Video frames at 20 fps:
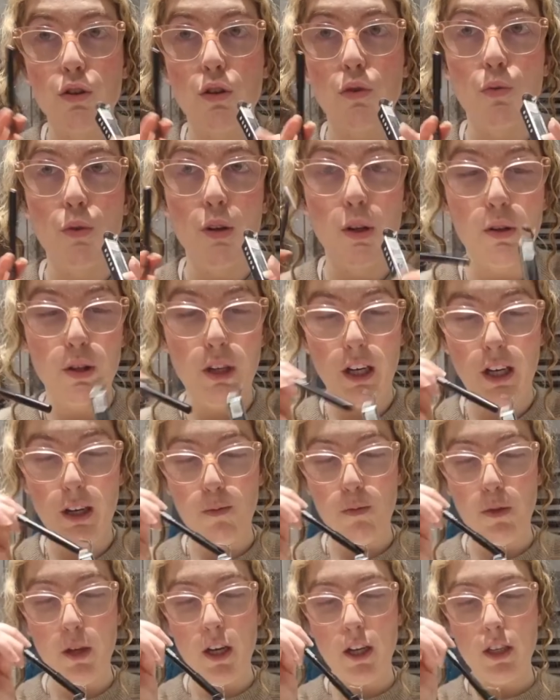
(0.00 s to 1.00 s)
so we'll
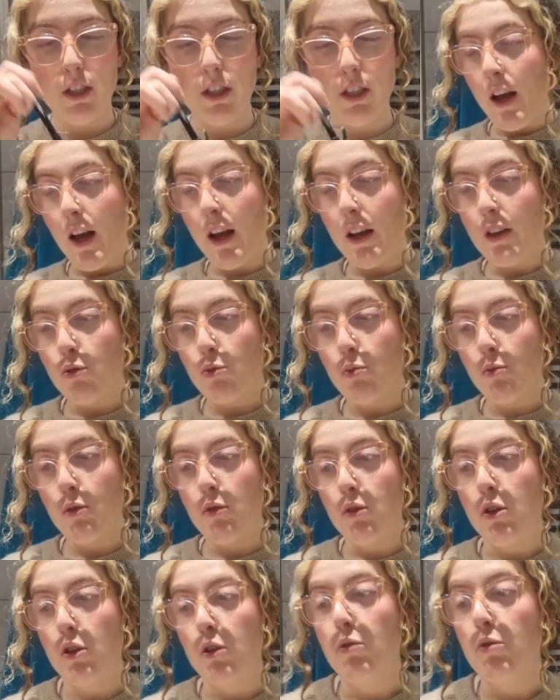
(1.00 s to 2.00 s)
keep this. And we'll
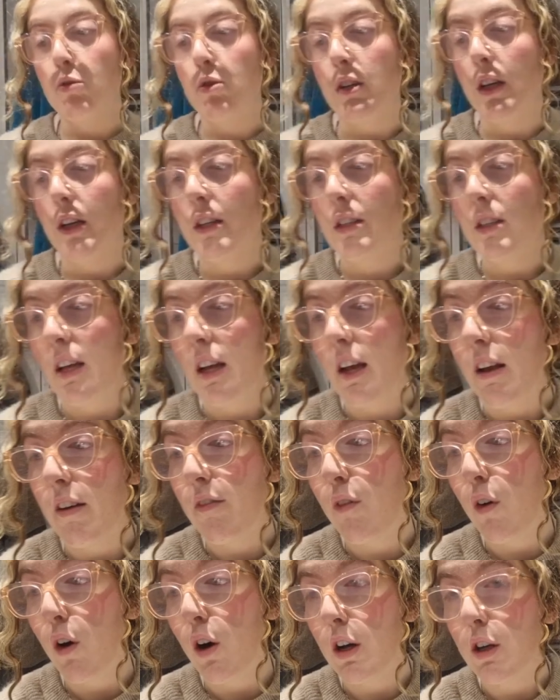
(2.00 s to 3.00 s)
use this if
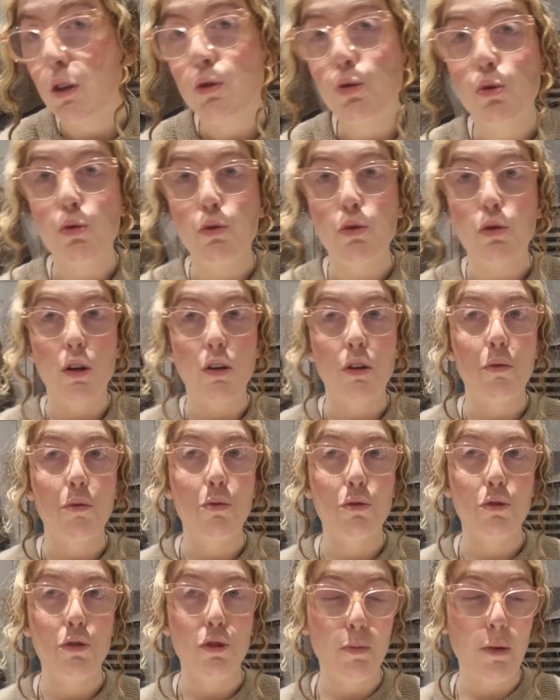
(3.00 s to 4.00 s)
I do decide I
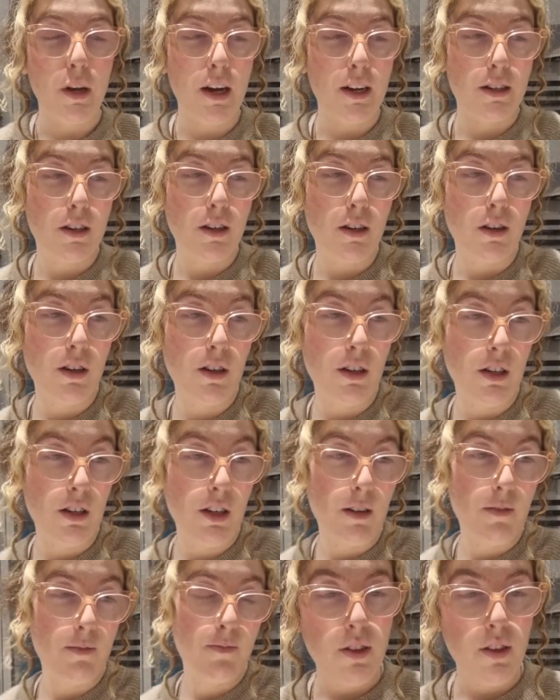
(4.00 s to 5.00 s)
want to do black
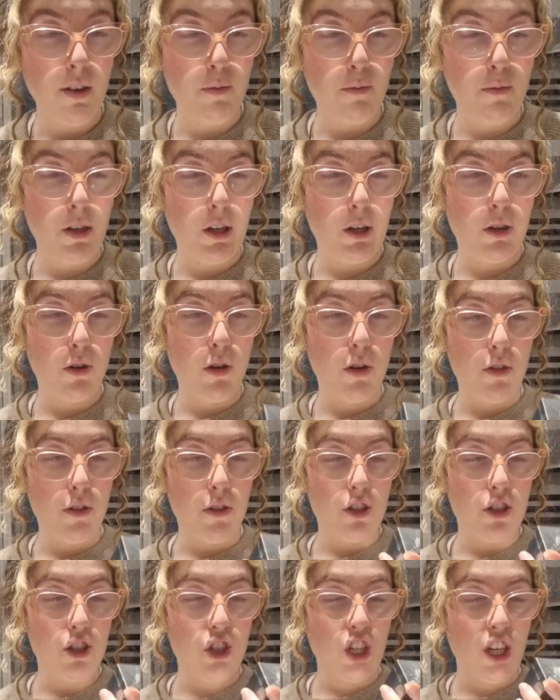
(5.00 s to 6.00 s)
eyeliner. Then we got
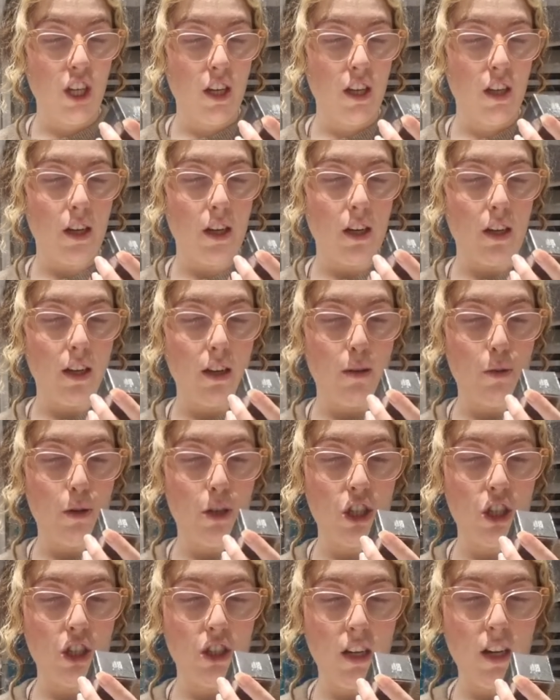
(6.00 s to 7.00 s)
the Cheek,
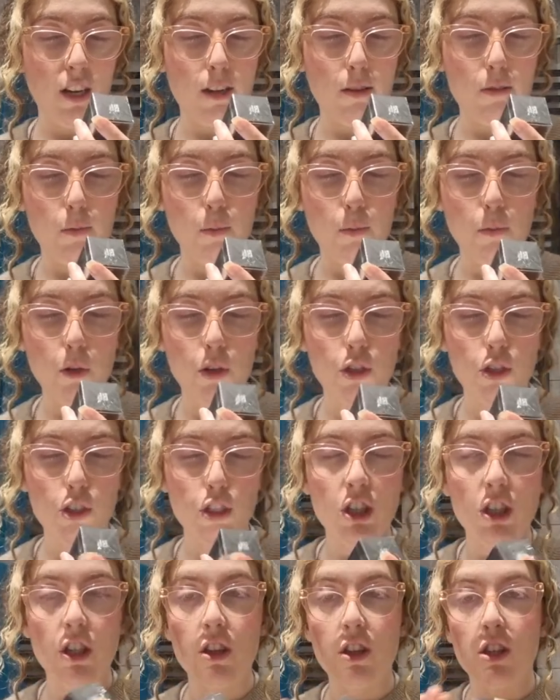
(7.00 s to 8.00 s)
which is a liquid
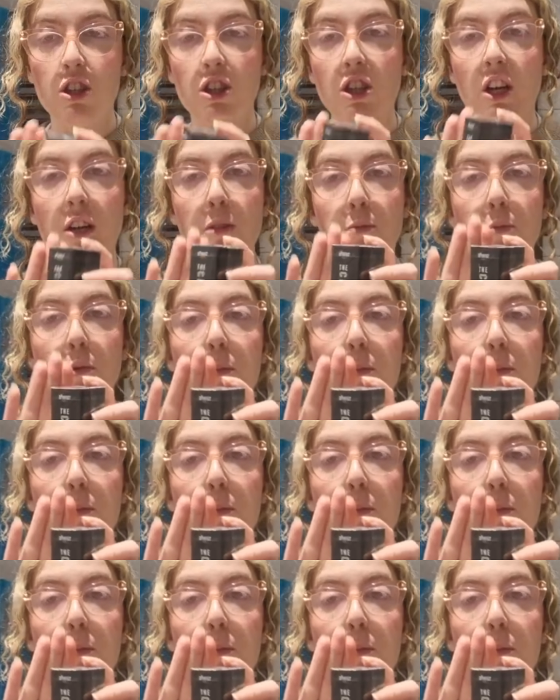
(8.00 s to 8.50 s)
blush in the shade